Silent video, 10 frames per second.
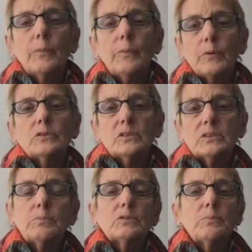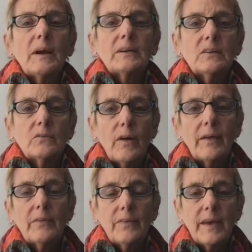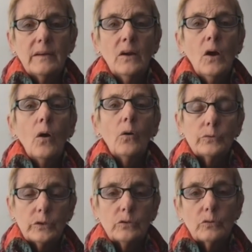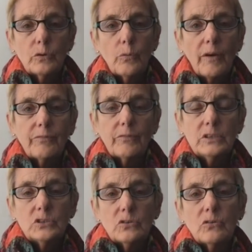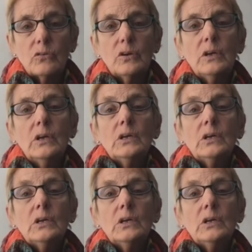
from the person's perspective rather than only through a referee journal.